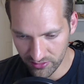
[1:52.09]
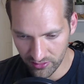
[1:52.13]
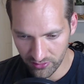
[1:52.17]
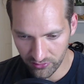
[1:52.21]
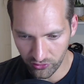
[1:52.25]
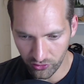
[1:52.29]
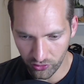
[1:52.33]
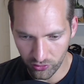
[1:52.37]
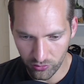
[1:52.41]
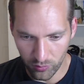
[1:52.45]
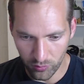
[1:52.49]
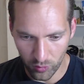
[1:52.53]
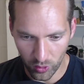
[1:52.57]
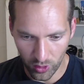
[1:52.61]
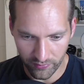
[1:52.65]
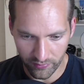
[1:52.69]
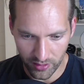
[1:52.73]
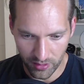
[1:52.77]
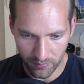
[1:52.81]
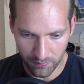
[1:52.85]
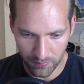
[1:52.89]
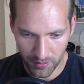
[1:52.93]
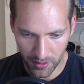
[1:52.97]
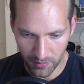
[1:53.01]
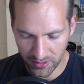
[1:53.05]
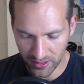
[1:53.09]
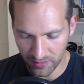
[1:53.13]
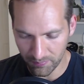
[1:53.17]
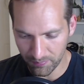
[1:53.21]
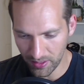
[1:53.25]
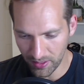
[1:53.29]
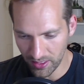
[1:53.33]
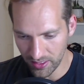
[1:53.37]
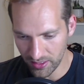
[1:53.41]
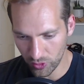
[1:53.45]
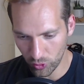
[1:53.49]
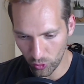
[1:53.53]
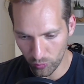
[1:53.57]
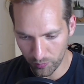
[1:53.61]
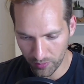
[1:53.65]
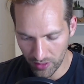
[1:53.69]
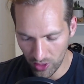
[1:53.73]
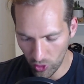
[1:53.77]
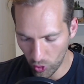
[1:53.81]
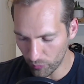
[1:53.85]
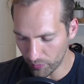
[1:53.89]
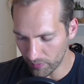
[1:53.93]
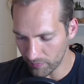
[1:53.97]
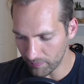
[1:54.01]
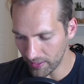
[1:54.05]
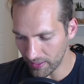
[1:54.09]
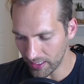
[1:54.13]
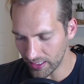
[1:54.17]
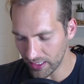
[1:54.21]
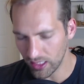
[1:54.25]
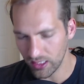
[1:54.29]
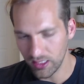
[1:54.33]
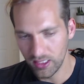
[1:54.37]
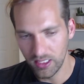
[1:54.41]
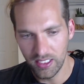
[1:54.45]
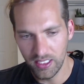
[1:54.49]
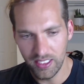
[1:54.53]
into more of a public beta, open beta,